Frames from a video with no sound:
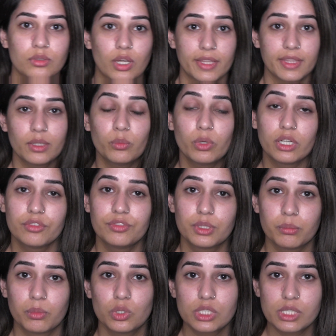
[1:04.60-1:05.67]
I think one of
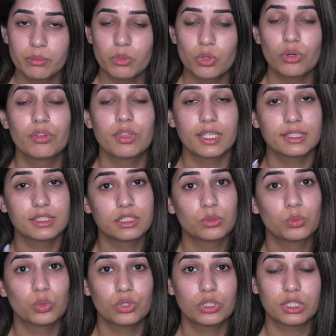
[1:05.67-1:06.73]
the most important things is
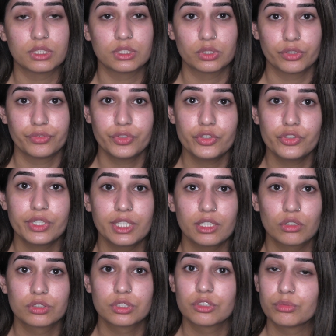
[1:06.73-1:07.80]
water. So if you
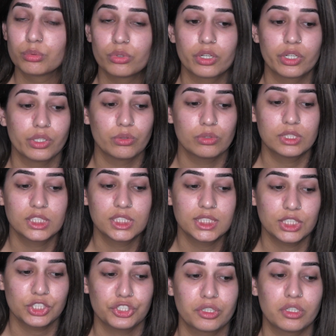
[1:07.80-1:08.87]
drink lots of water, you'll see
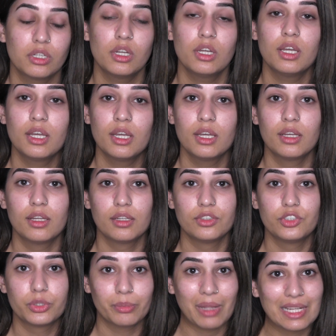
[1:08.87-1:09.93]
such a
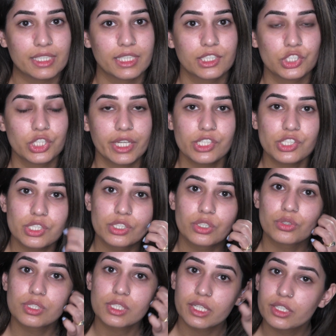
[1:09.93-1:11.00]
dramatic change in
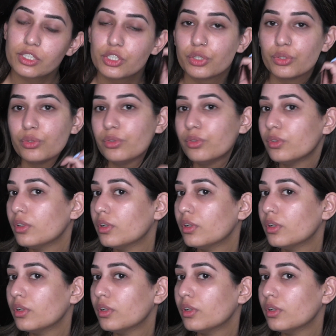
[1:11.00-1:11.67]
your skin too.